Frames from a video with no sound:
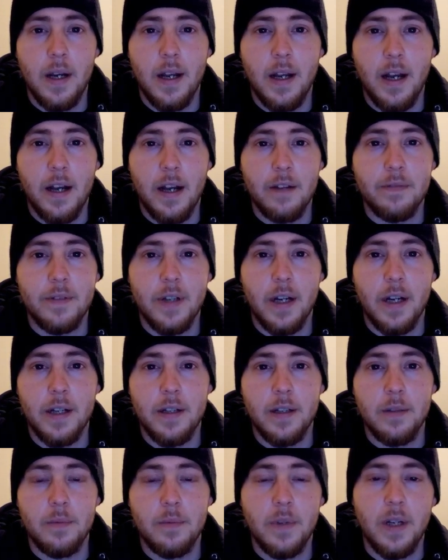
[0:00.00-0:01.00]
I have
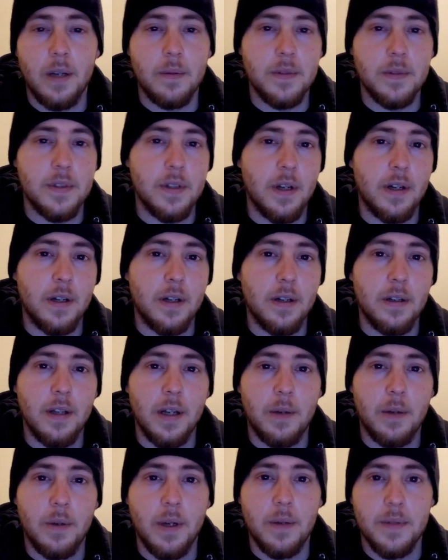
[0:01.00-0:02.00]
gotten it when I was younger,
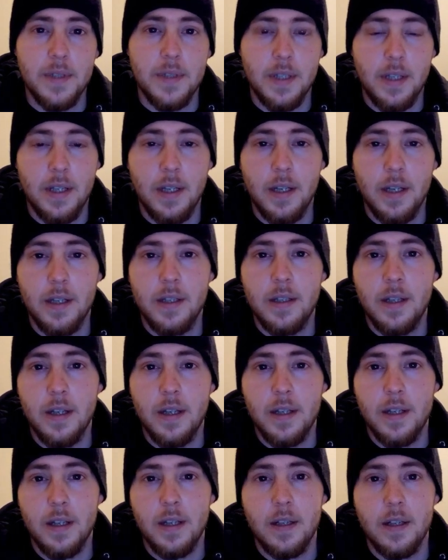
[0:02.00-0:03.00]
like when I was a kid,
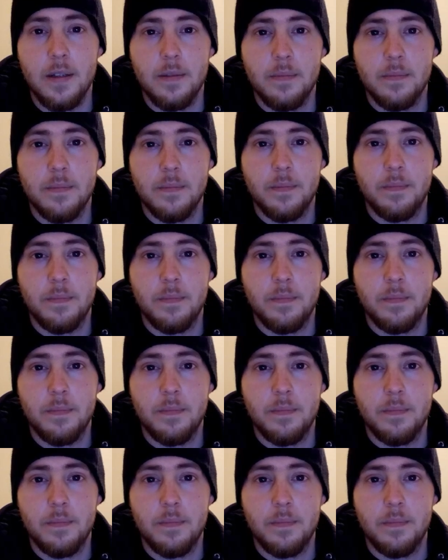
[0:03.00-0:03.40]
and they